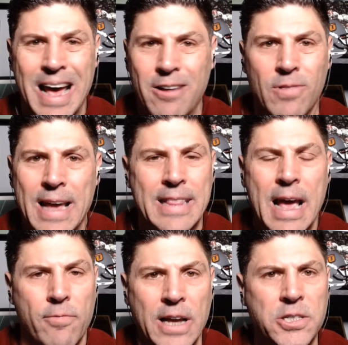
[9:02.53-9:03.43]
I don't like
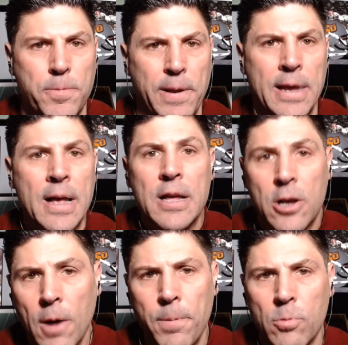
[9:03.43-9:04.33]
that recipe.
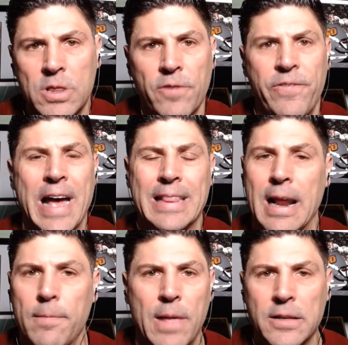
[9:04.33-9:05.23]
Coupled with the fact that I'm